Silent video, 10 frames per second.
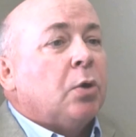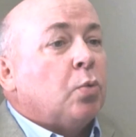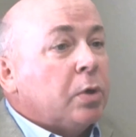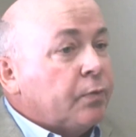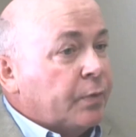
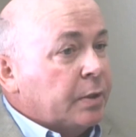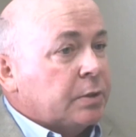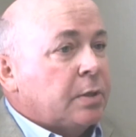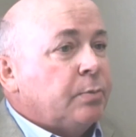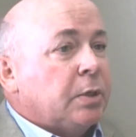will fit
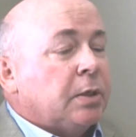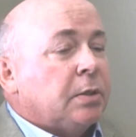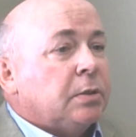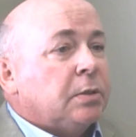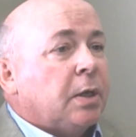
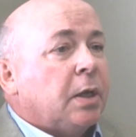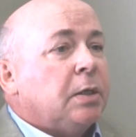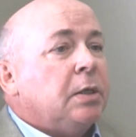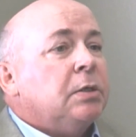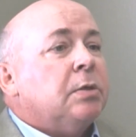someday and
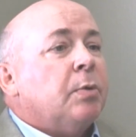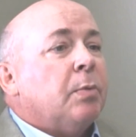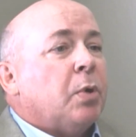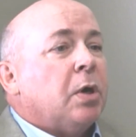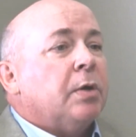needs to be a
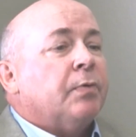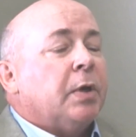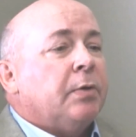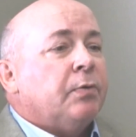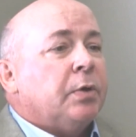part of
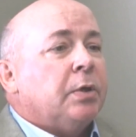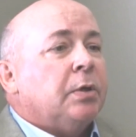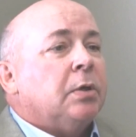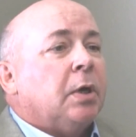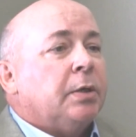
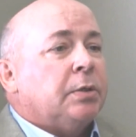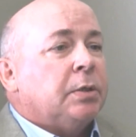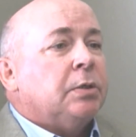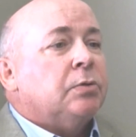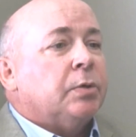every
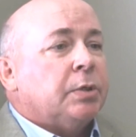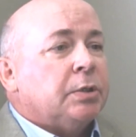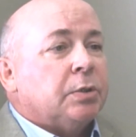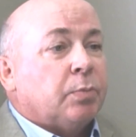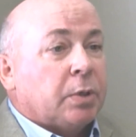IT
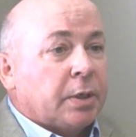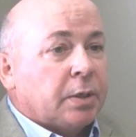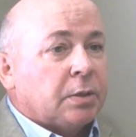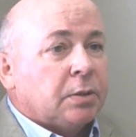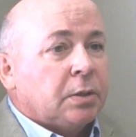strategic plan.